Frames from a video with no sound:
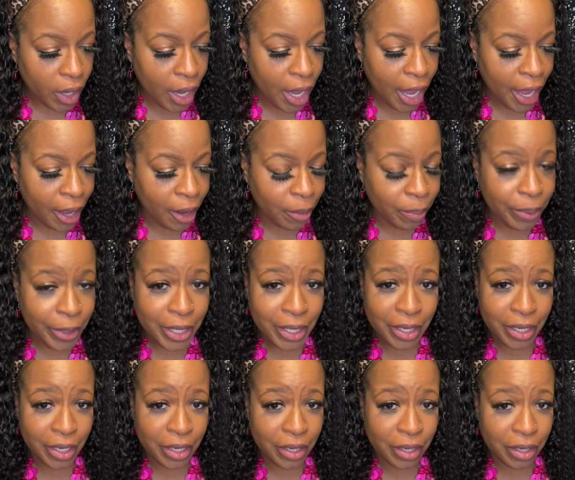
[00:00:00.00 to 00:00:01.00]
I'll put
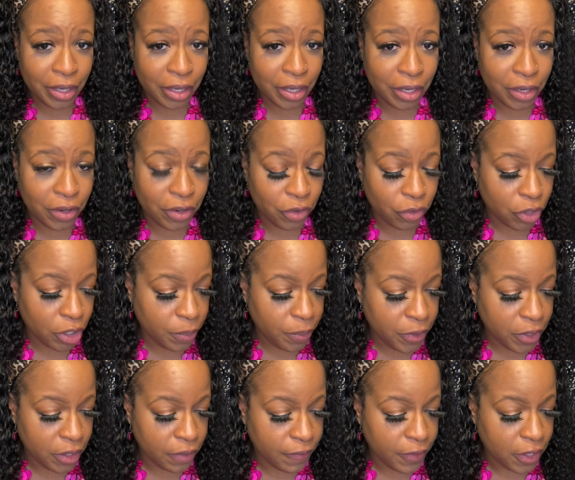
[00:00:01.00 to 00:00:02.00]
it in the
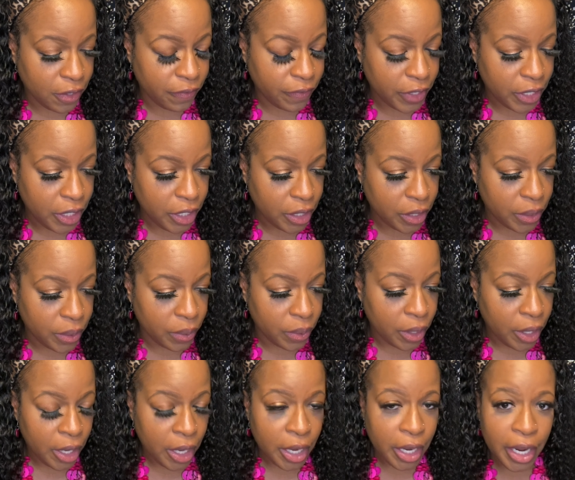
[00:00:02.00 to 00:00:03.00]
description of this video.
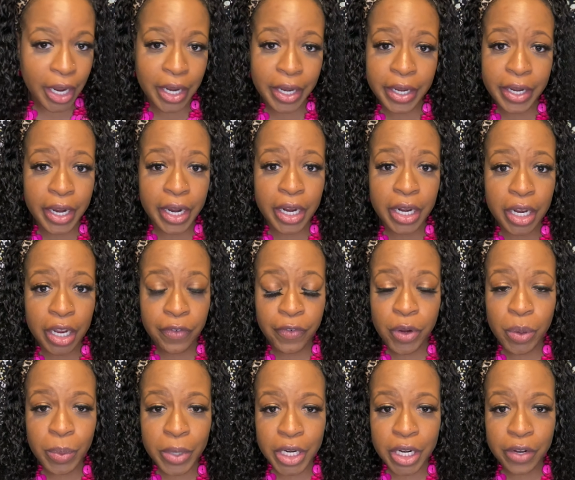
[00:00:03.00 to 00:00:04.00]
And again, if
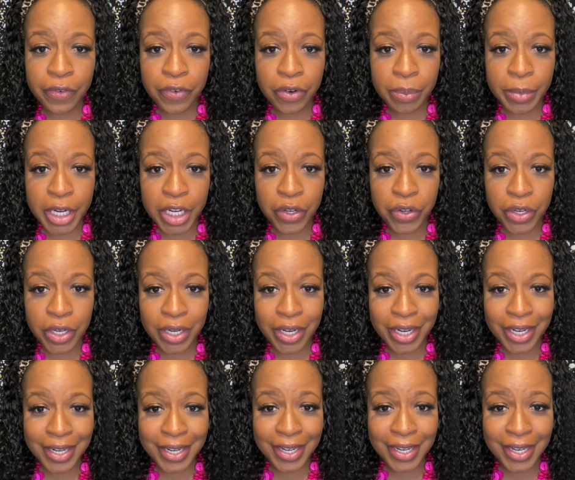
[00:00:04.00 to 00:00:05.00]
you want information
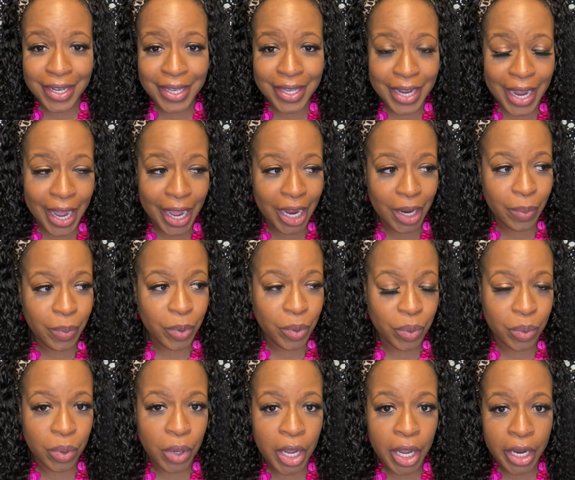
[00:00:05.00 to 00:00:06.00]
on these, I
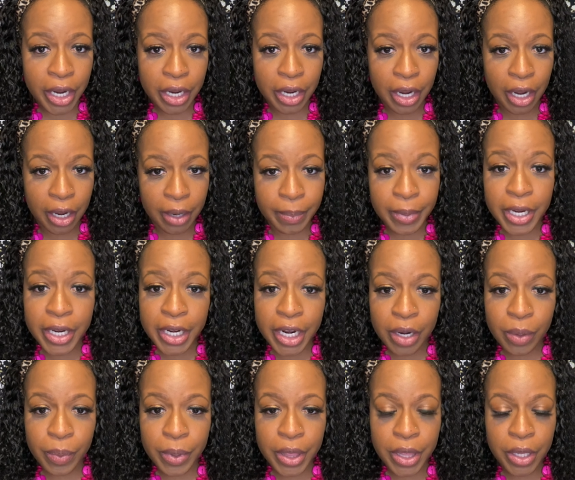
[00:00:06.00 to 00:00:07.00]
will
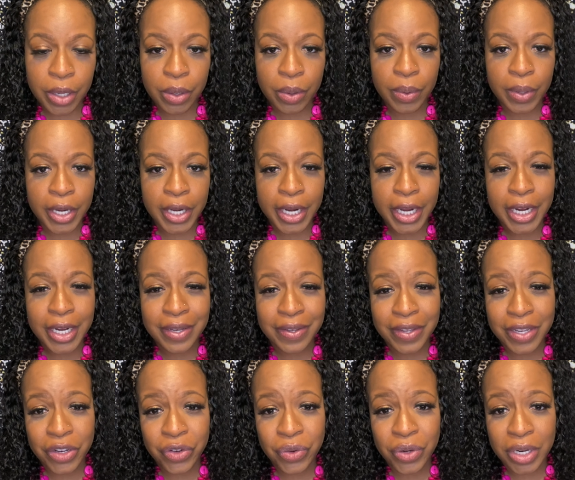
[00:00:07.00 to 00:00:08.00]
connect with you, and I can
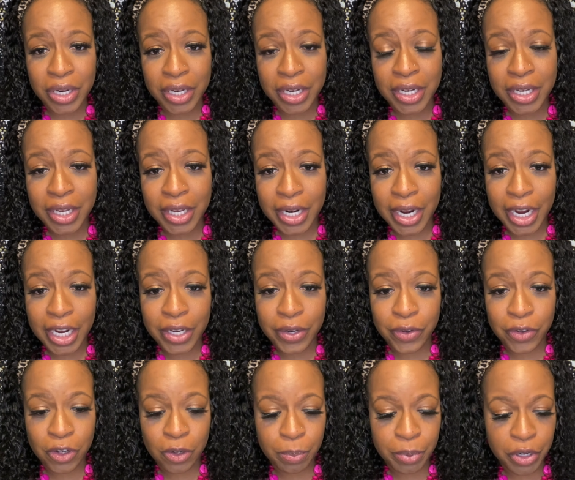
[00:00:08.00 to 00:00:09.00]
send you the link that I
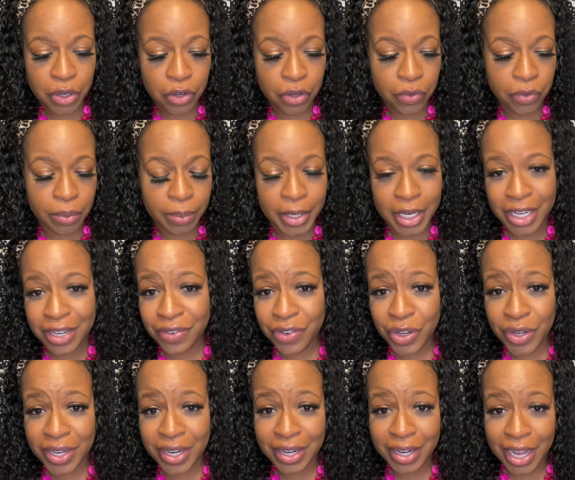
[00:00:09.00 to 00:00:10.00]
used to purchase from that gives you
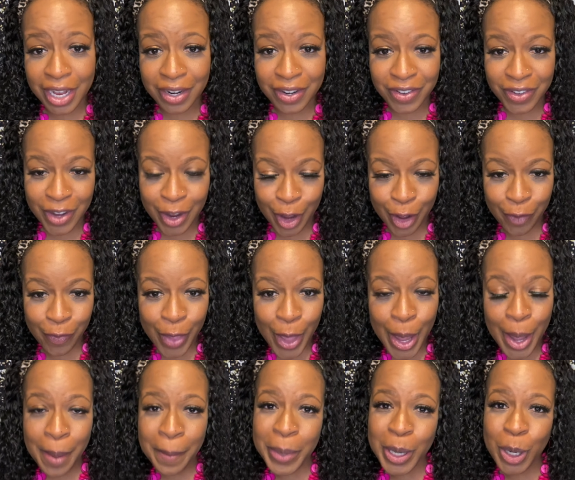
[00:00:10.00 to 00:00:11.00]
$10 off.
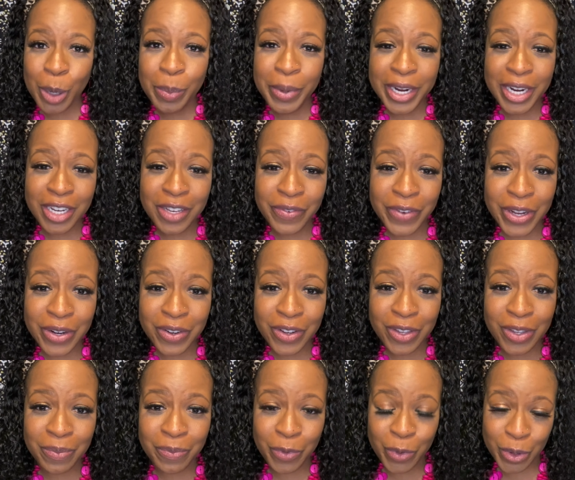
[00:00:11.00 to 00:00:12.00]
But I hope you guys found
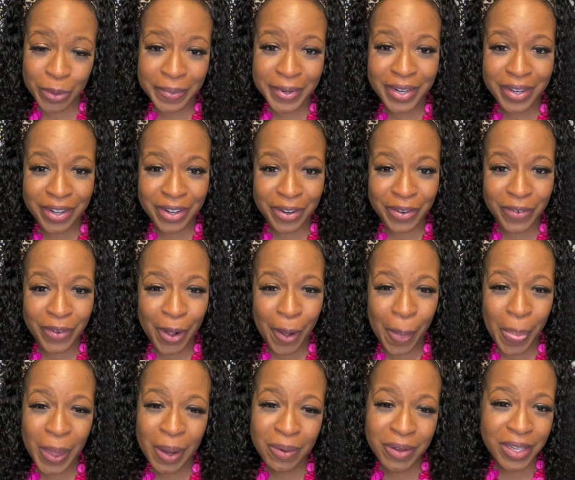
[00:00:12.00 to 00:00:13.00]
this informative.
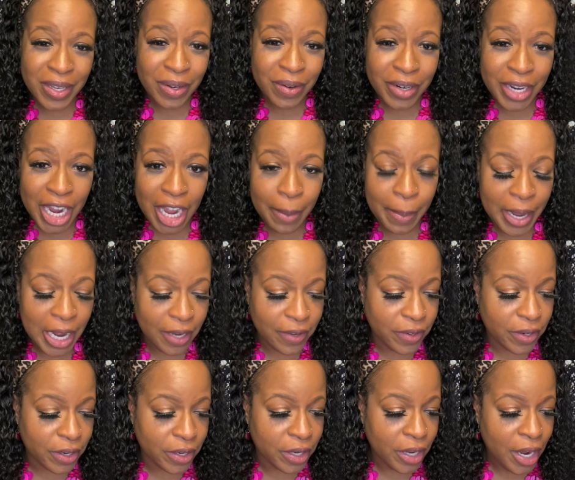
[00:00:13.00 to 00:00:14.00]
It was a little
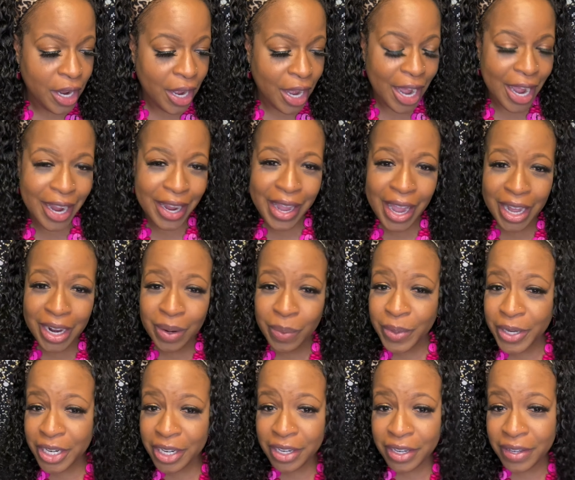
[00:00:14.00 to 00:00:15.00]
haphazard. I kind of
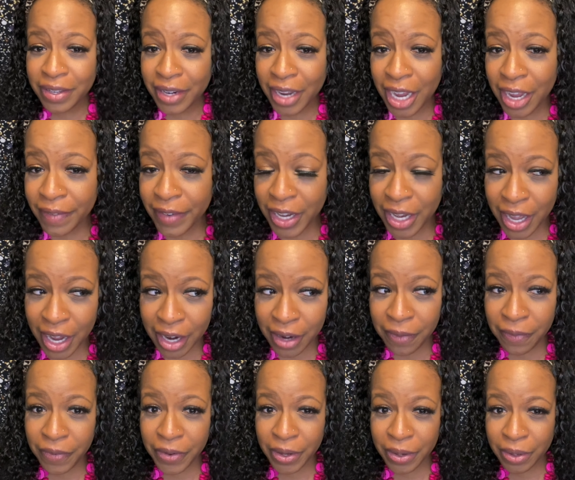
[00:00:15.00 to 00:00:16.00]
wanted this to have a
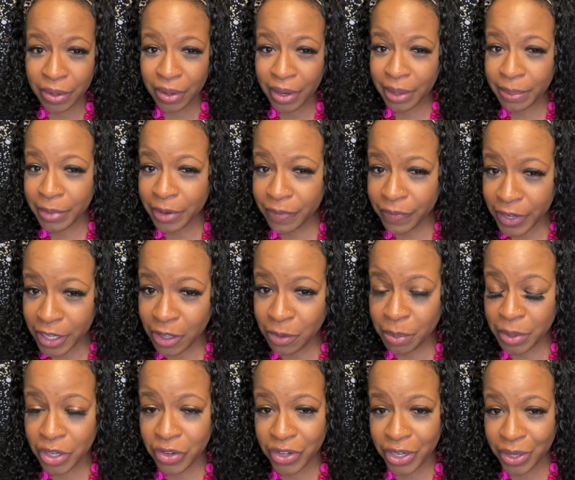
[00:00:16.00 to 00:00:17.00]
live feel. I'm in
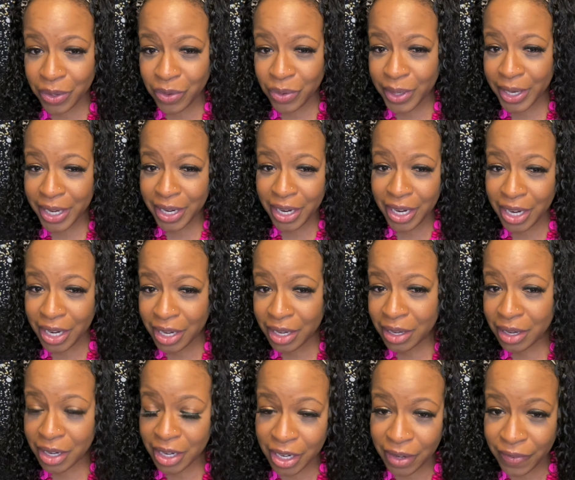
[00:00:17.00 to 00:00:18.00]
Facebook jail, so I
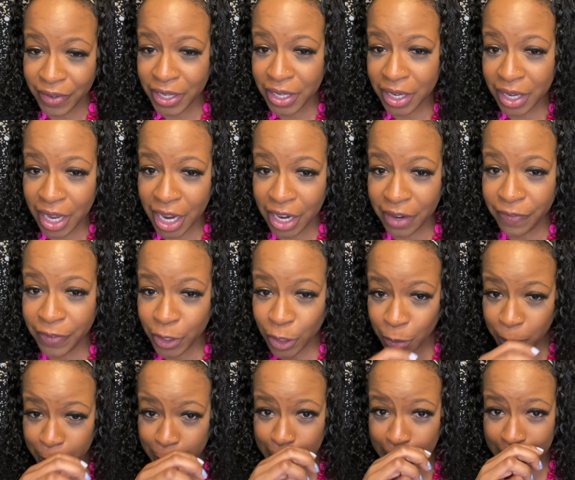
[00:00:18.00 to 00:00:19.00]
can't give it the live feel,
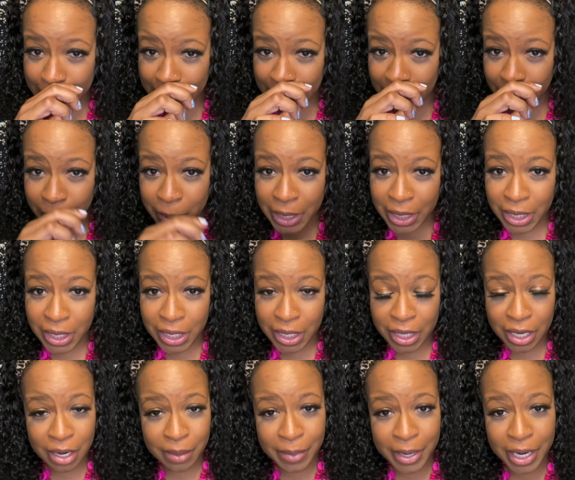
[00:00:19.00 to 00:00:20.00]
but I kind of wanted to
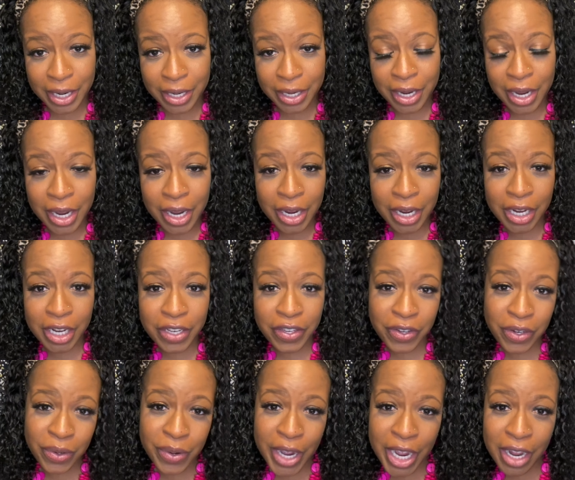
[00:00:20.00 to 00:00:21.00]
come on and
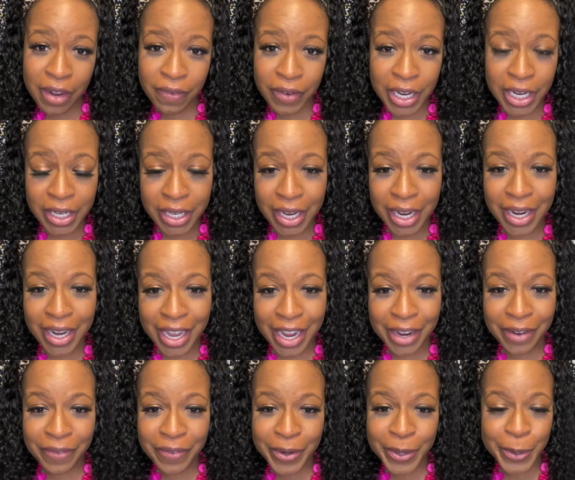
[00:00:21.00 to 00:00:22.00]
still have like that
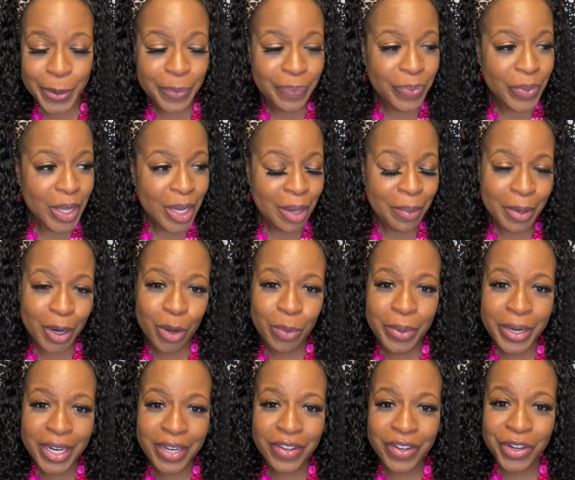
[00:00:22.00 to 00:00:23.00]
live feel. But I hope
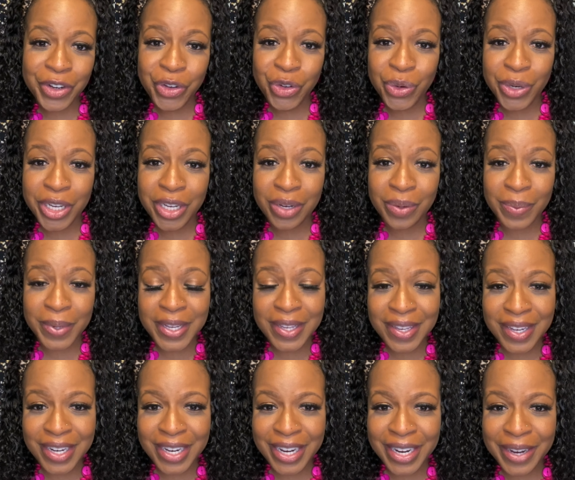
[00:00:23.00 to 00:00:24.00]
you guys are enjoying your
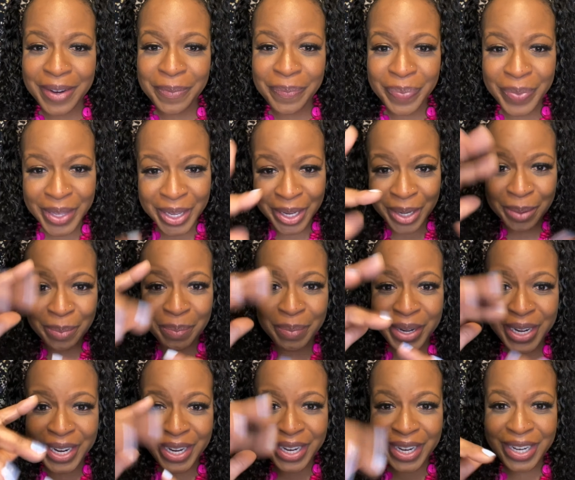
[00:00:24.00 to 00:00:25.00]
Wednesday.
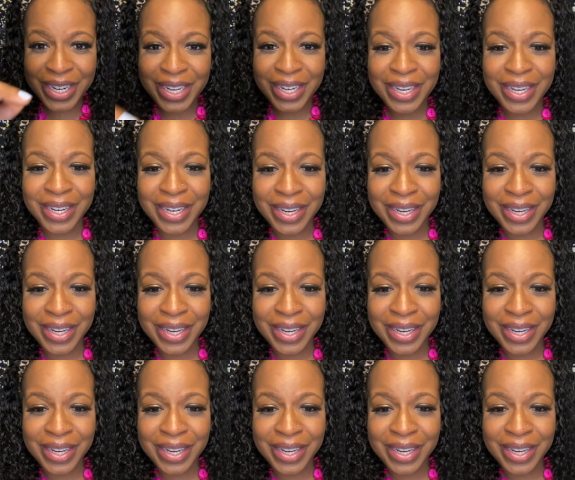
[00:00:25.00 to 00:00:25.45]
Bye.